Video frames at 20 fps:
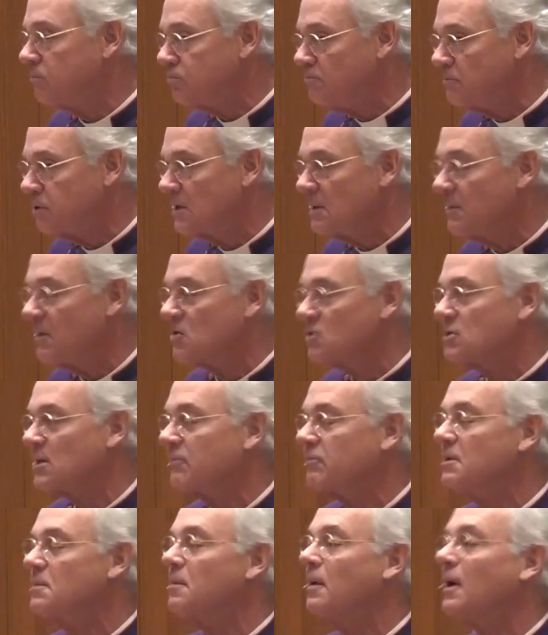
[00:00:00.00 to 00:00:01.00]
pretty much
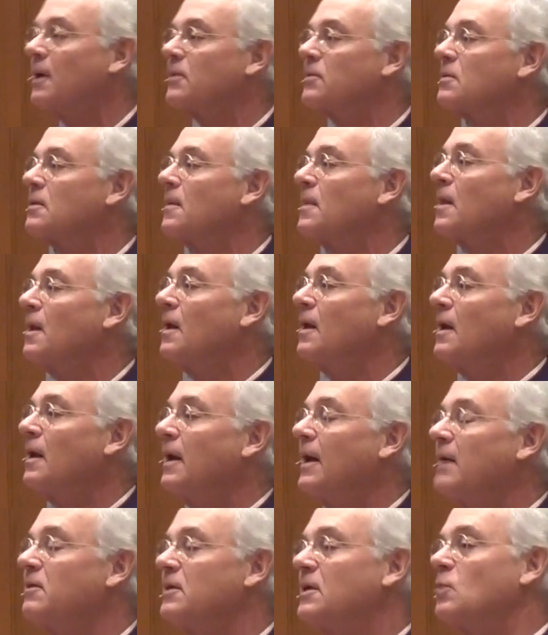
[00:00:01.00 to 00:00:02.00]
every month.
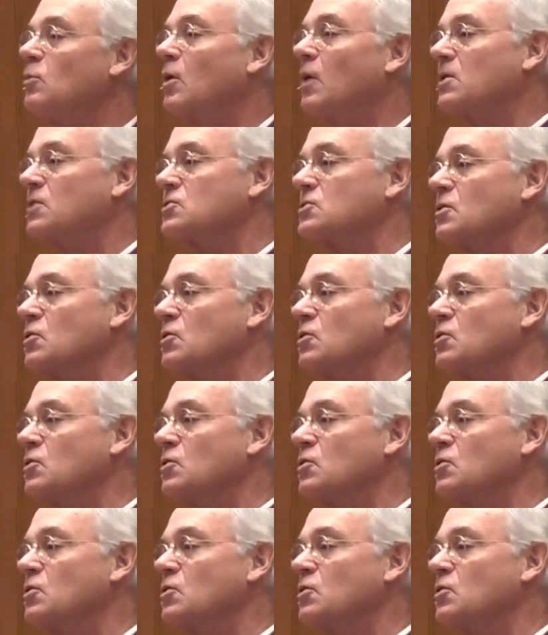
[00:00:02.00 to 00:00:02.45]
And then once